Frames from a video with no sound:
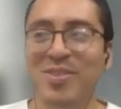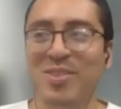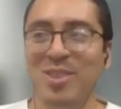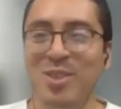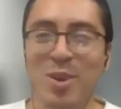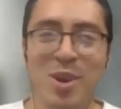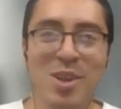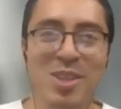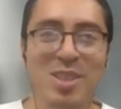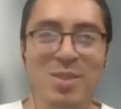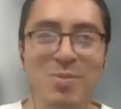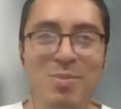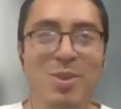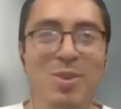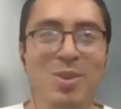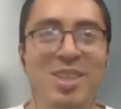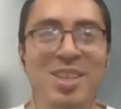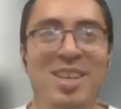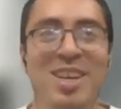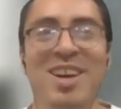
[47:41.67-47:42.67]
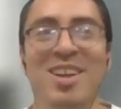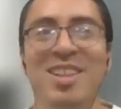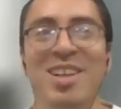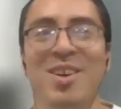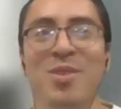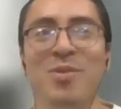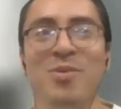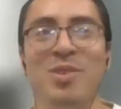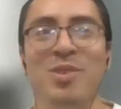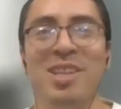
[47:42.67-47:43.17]
Transmute the hell
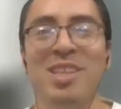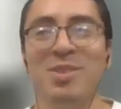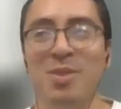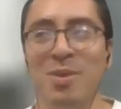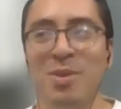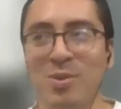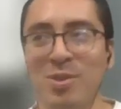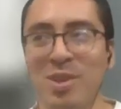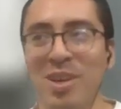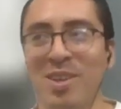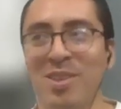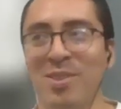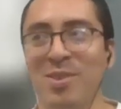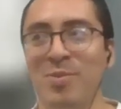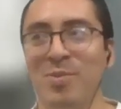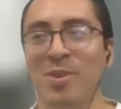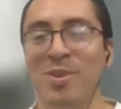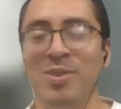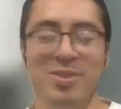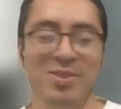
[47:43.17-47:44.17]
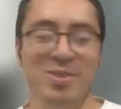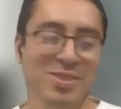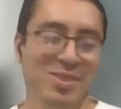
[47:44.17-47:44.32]
out of it. That's what I'm trying to do, bro.